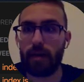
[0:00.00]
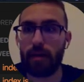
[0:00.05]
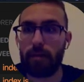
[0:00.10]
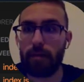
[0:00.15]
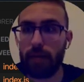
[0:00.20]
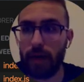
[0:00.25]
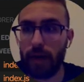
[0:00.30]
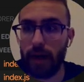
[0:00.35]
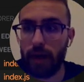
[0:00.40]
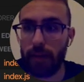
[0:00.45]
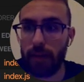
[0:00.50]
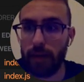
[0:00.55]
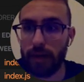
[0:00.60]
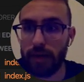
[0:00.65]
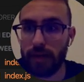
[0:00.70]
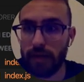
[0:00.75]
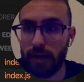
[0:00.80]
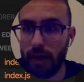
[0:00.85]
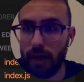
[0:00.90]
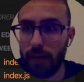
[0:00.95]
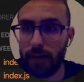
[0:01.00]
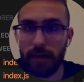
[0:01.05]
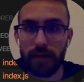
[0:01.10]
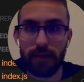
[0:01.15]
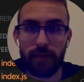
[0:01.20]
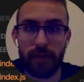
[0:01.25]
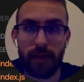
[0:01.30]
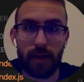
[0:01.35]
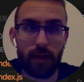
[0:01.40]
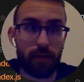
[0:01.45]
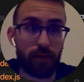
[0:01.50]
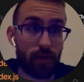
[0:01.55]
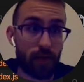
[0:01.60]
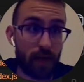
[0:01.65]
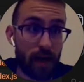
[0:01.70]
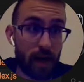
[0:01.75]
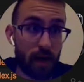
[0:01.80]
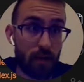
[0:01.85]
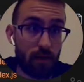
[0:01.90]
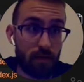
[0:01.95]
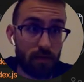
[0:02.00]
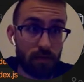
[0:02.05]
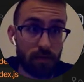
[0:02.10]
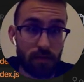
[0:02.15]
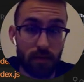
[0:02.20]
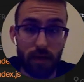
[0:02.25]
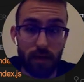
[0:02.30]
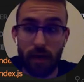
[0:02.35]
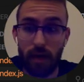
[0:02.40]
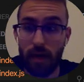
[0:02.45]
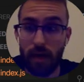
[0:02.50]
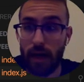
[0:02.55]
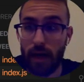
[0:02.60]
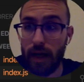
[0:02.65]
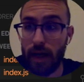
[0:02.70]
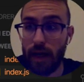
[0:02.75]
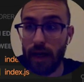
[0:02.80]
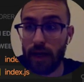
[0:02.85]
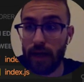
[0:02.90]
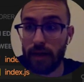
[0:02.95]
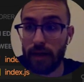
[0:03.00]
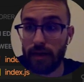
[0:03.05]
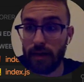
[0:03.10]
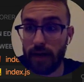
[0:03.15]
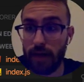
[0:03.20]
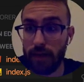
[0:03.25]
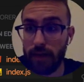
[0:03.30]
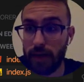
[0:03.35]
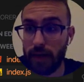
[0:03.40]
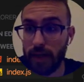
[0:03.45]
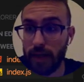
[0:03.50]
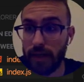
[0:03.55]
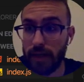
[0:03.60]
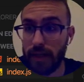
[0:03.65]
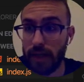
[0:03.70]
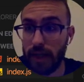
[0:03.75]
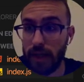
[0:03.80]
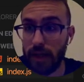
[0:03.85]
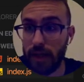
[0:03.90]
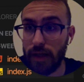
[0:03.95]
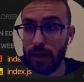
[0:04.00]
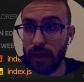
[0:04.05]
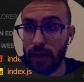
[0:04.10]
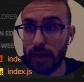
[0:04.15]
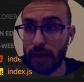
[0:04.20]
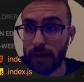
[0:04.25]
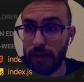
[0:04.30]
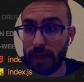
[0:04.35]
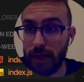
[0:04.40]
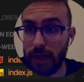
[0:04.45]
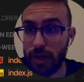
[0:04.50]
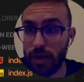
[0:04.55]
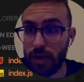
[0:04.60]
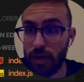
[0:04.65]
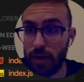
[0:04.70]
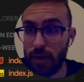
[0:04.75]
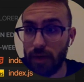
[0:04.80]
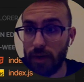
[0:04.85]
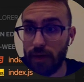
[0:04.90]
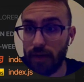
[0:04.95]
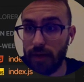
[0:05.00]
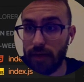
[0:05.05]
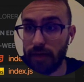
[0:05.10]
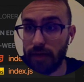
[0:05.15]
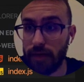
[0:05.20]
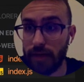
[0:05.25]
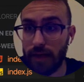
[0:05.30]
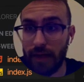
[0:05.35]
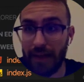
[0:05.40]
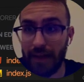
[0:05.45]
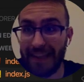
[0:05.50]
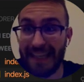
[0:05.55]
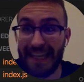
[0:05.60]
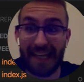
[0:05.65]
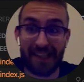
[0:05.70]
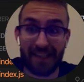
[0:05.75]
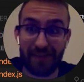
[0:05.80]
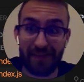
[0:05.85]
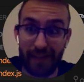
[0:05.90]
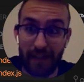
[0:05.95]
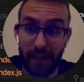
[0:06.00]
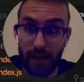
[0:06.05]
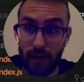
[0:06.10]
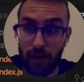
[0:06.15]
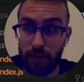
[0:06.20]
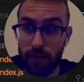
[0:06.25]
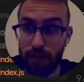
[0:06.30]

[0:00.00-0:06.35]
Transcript: But I'm going to stop this video for now, and I'm going to continue the explanation around this in the next video.